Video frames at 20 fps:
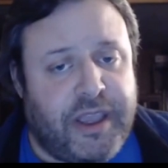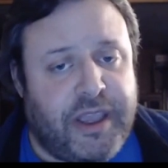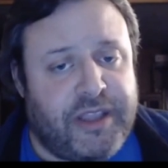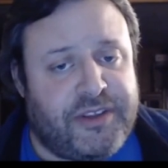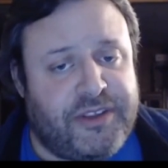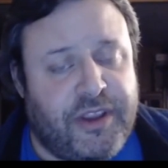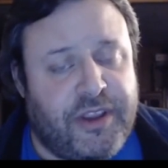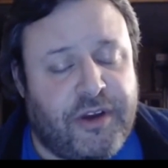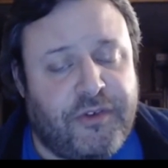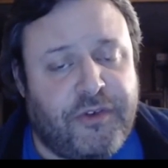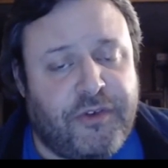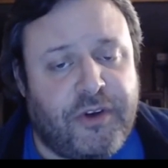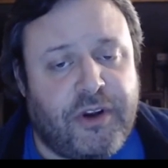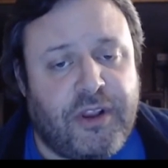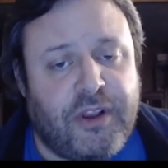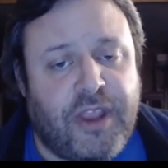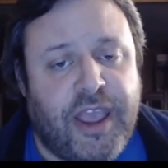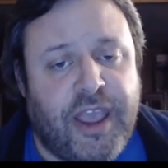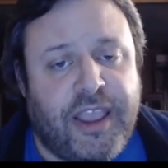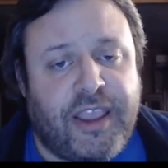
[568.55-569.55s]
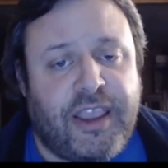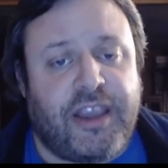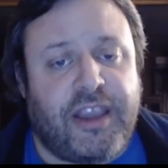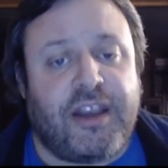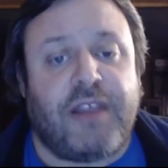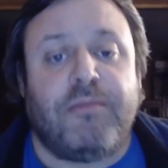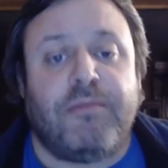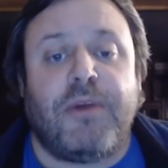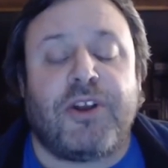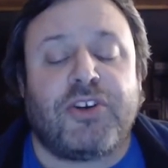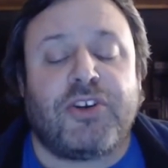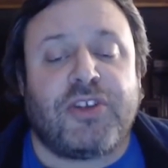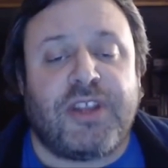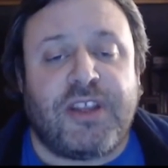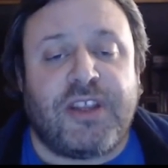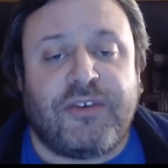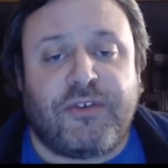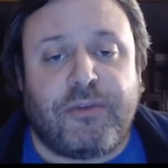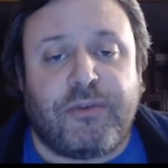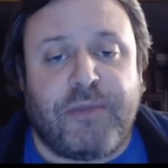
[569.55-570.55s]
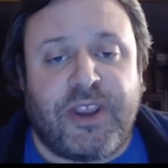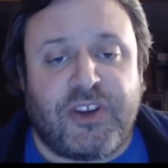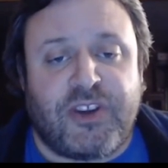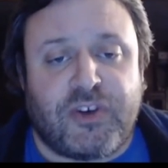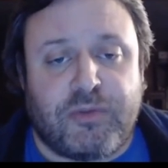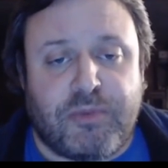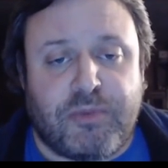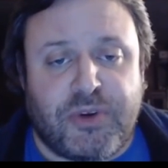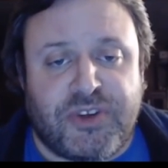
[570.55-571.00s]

it's there for your liking, and much of the information